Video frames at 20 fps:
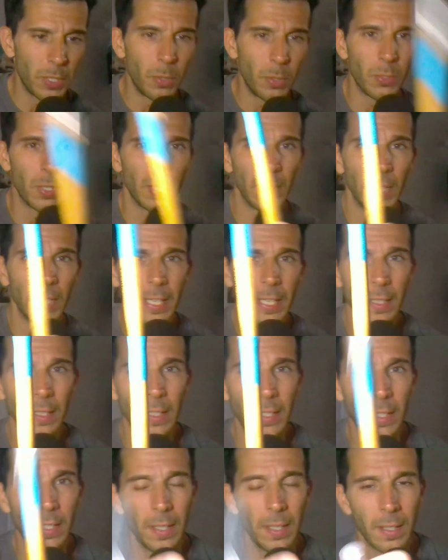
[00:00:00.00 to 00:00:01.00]
using
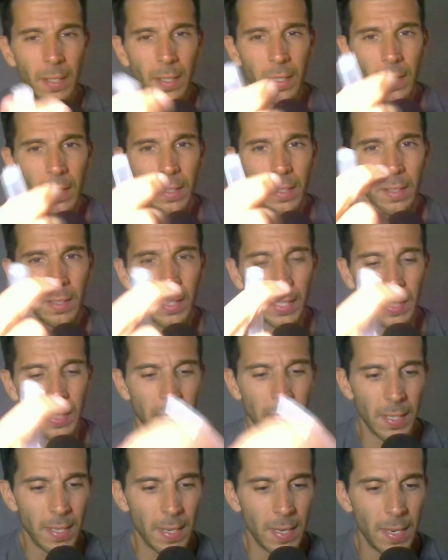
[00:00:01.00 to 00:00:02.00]
lately like this